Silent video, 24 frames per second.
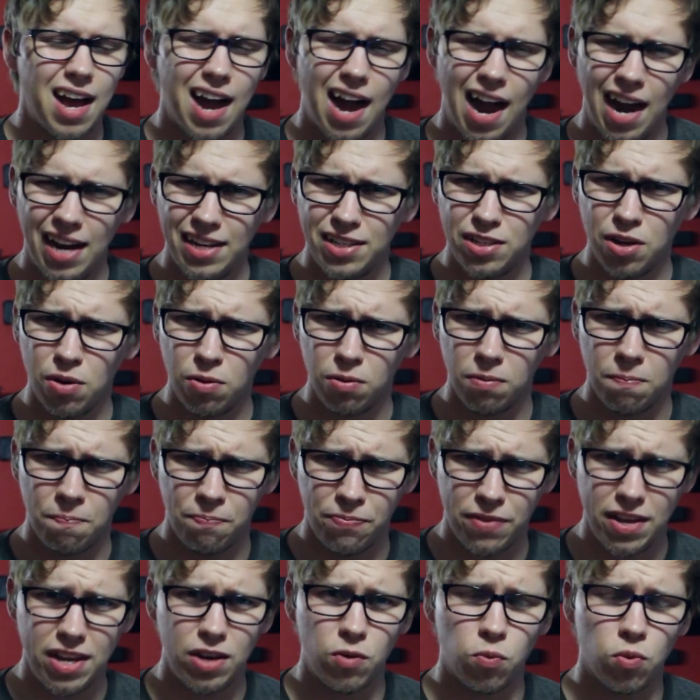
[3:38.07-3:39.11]
I don't
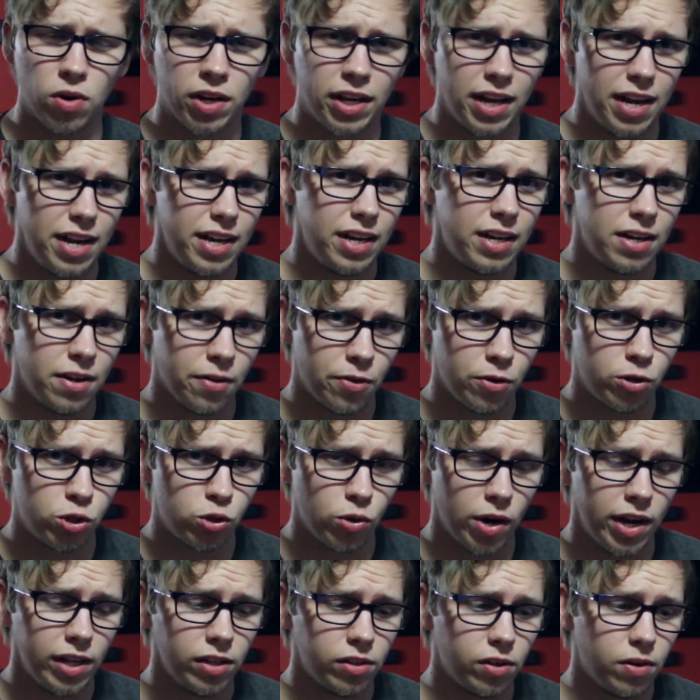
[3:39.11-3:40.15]
think we're getting another
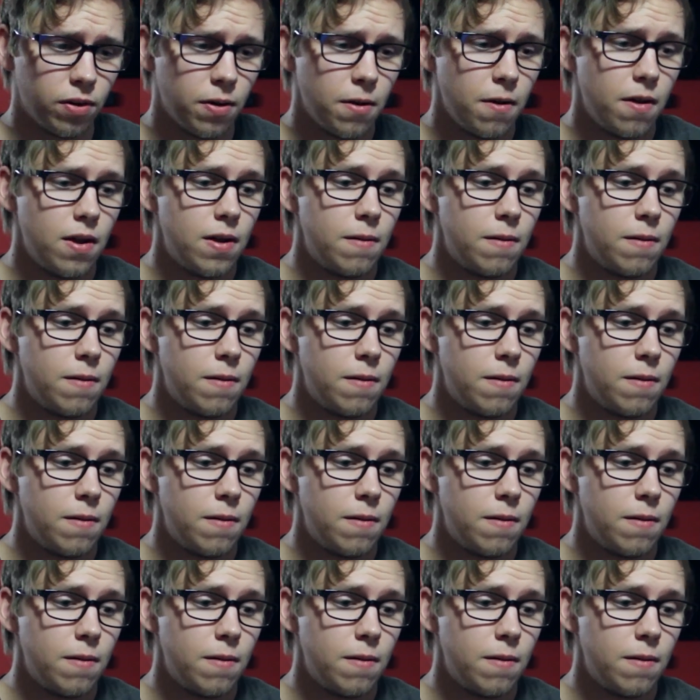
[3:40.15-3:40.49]
trailer.